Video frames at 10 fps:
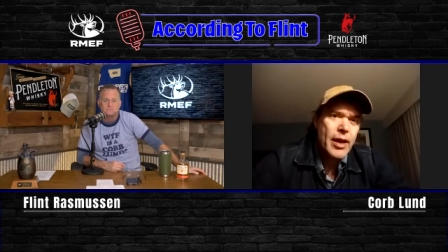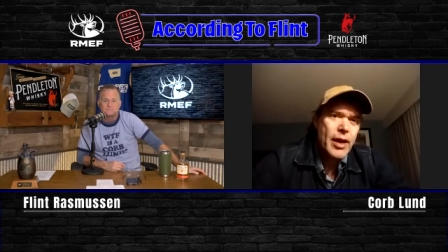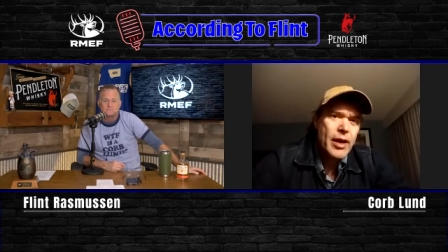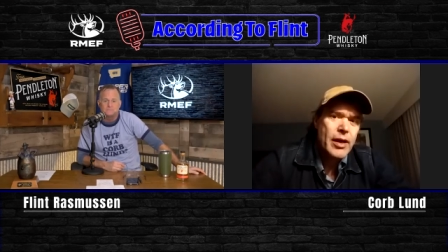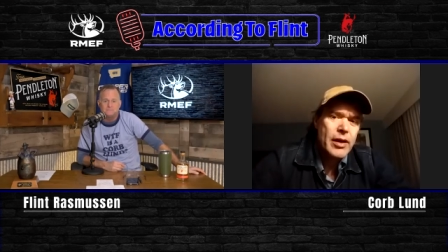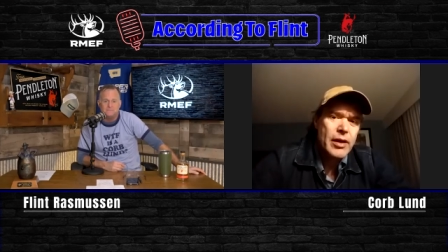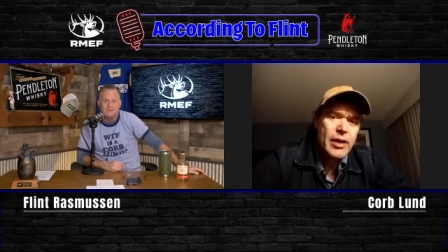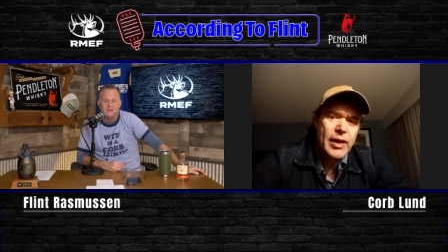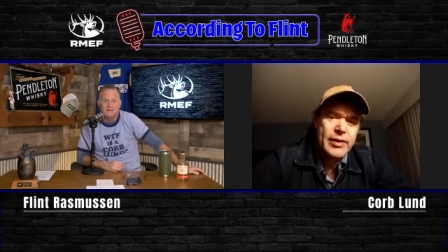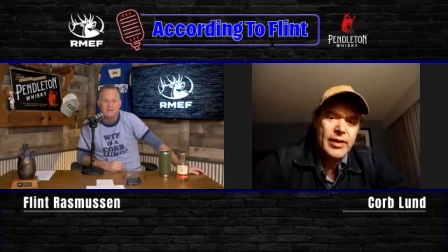Yeah,
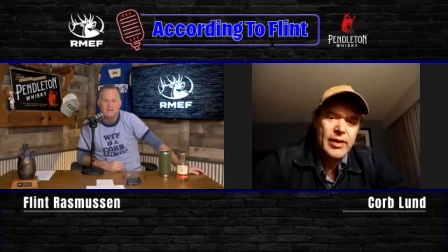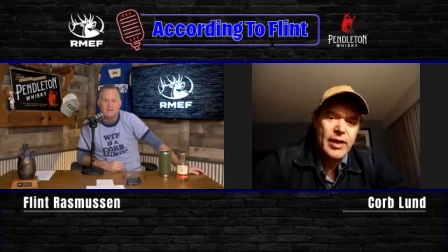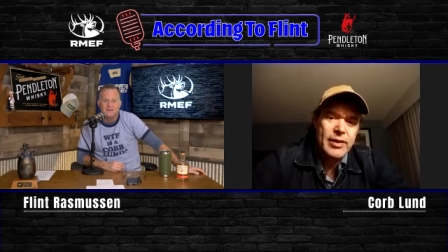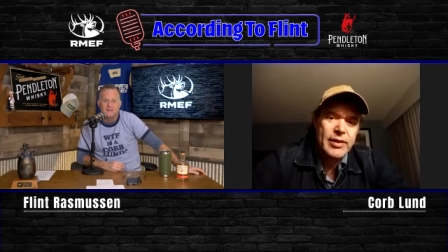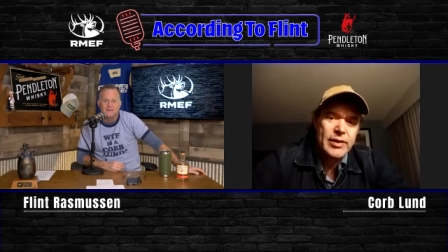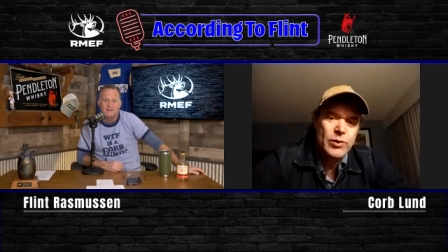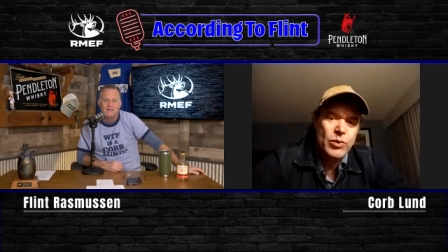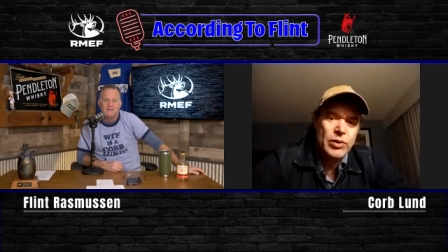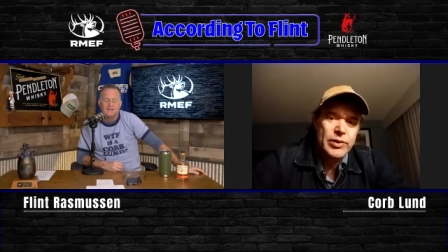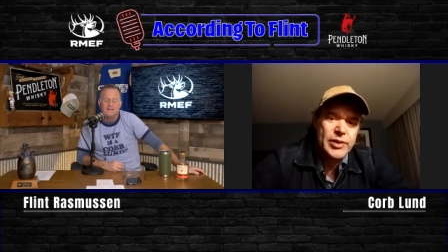I think I think
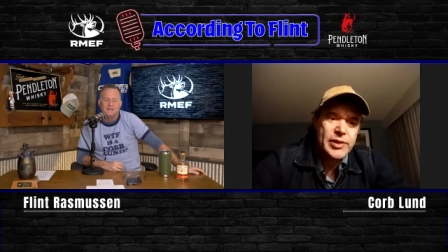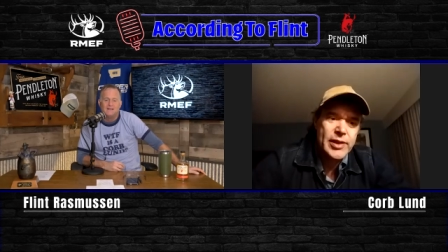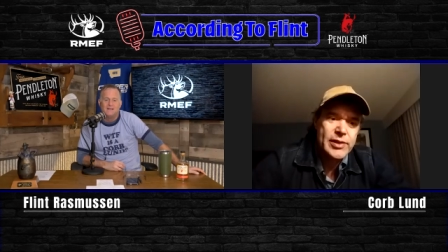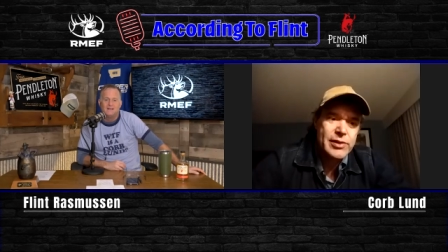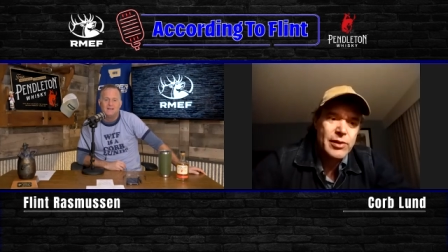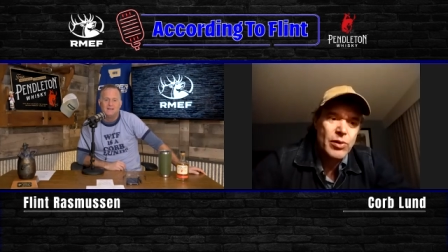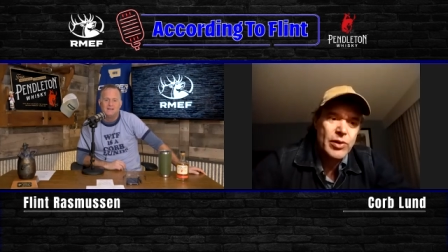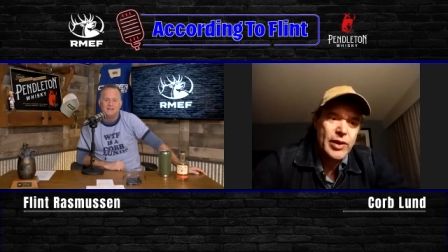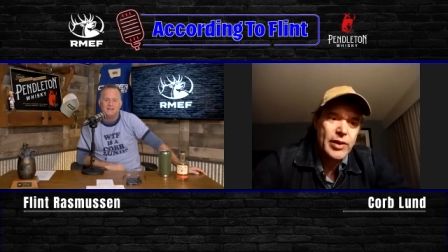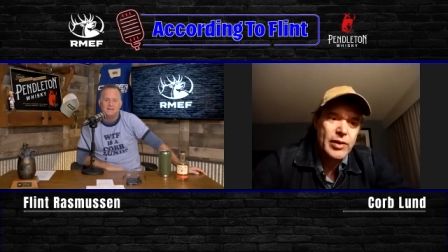the world is is
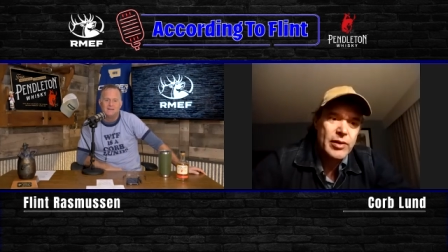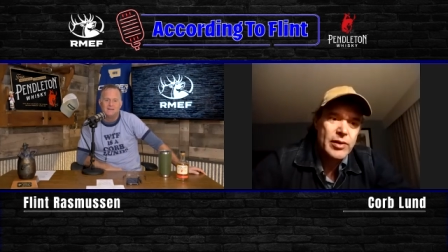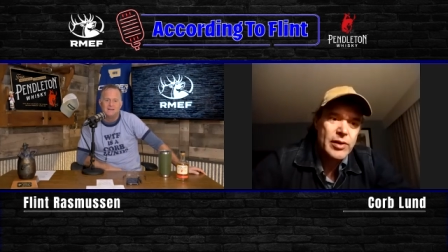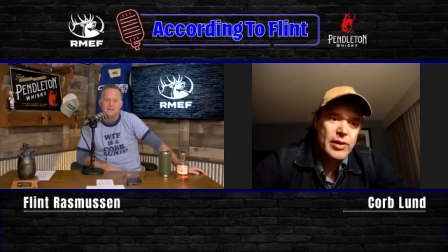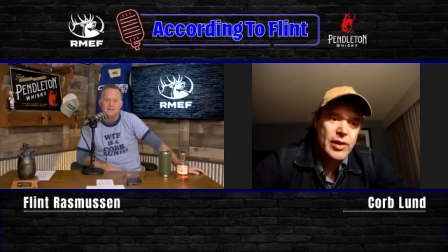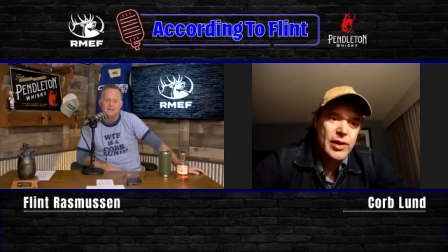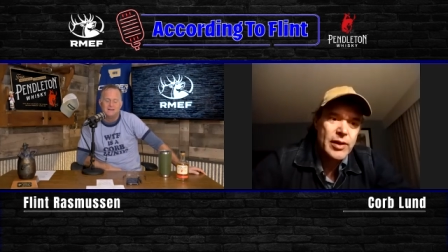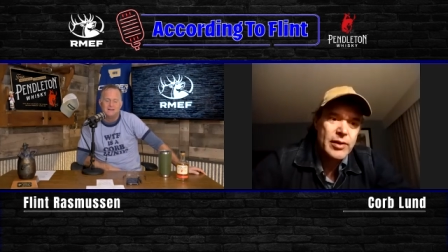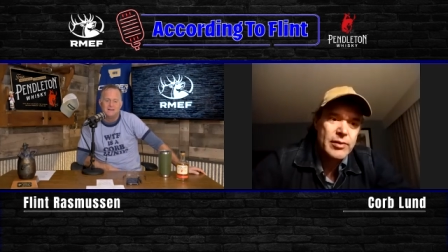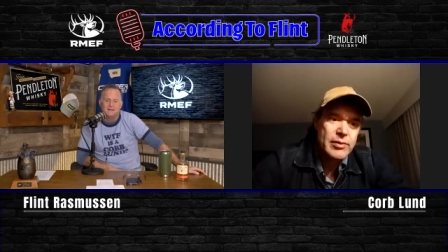slowly
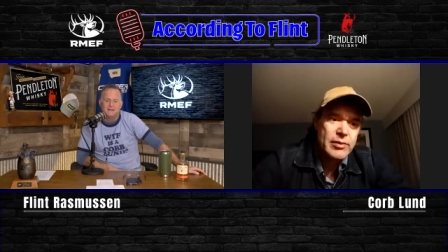uh,